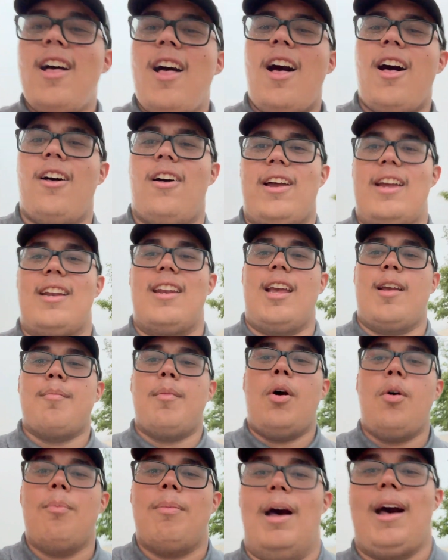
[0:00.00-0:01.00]
a lightning
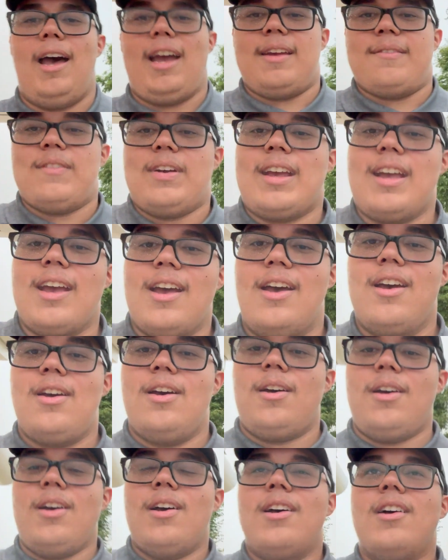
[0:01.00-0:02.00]
bolt behind me.
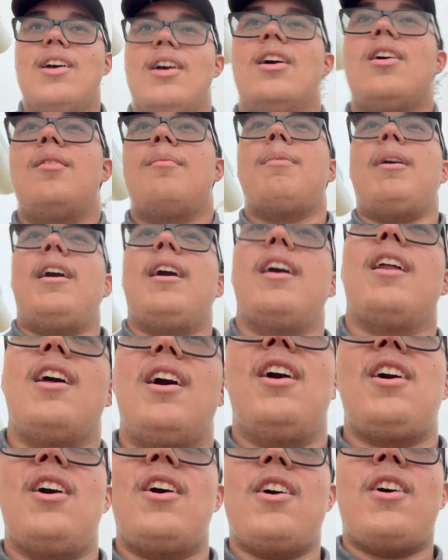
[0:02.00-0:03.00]
But
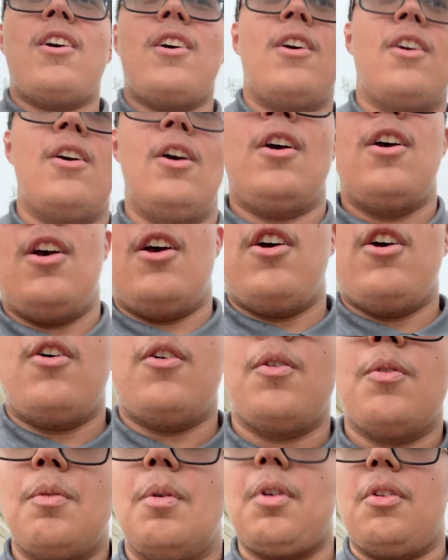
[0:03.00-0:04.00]

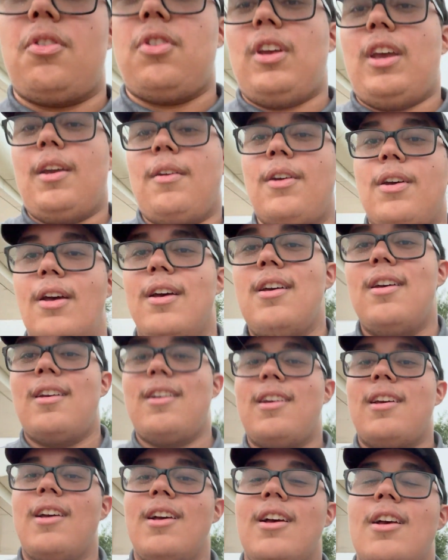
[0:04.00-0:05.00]
we'll see.
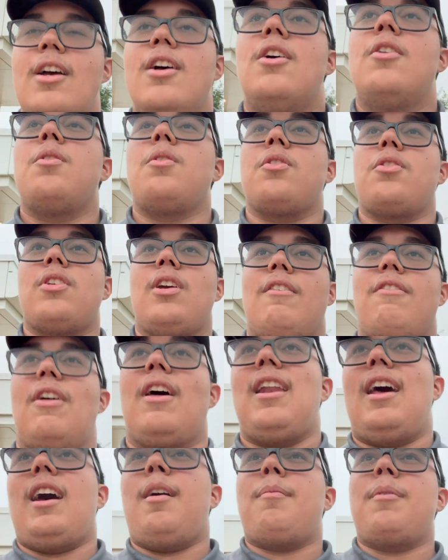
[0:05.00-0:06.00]
We'll see if it
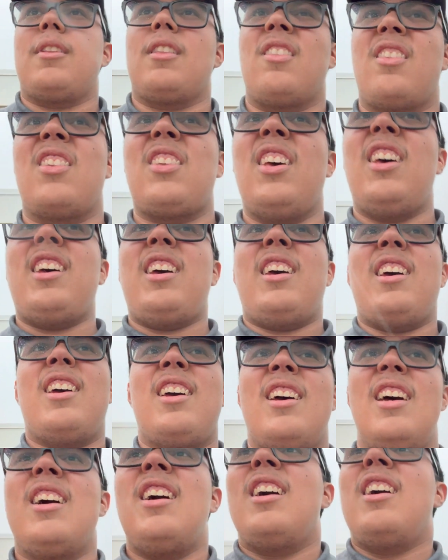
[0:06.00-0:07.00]
happens.
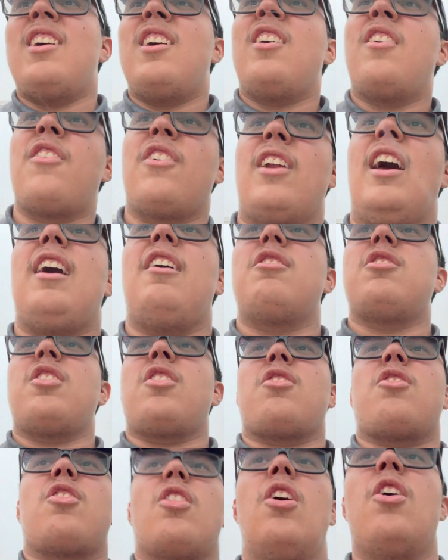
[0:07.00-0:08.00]
For now,
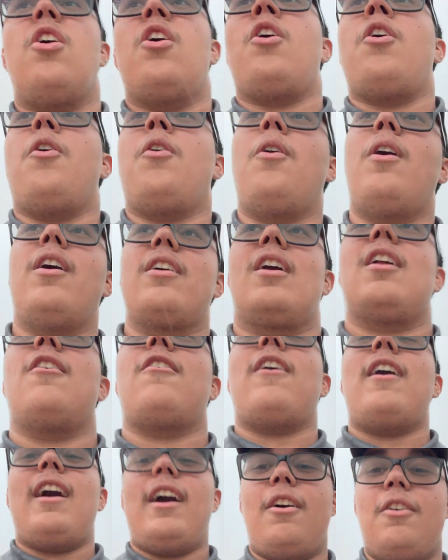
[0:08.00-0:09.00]
just walking
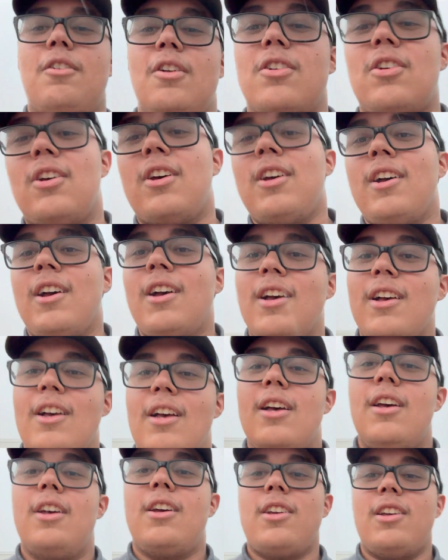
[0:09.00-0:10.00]
around,
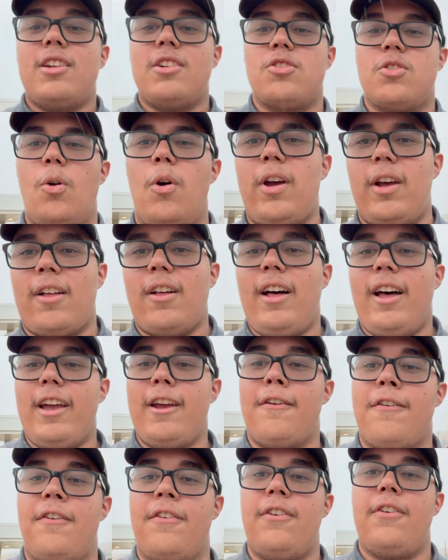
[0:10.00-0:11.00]
enjoying
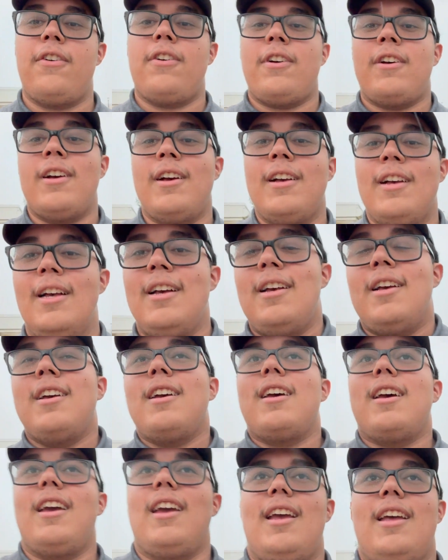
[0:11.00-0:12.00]
life,
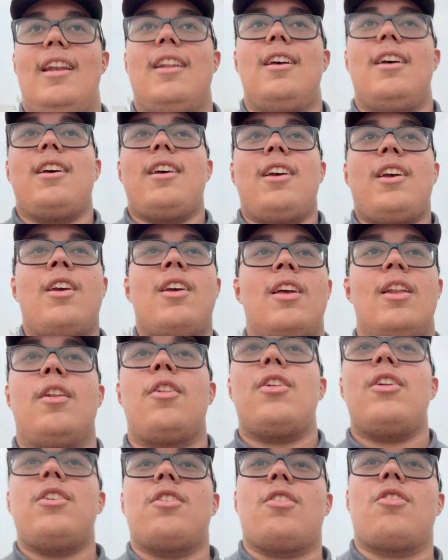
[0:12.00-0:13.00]
and uh, in a
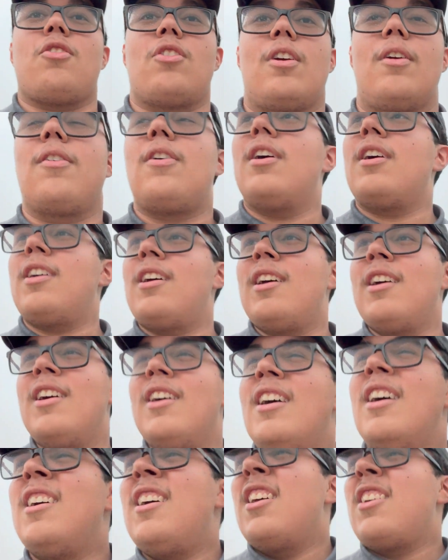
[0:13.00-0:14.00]
thunderstorm.
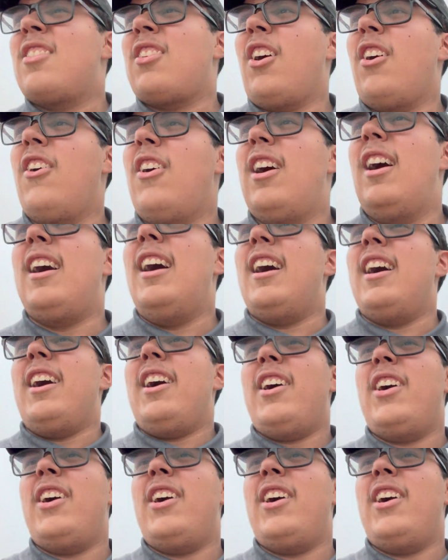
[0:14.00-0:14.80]
So, uh,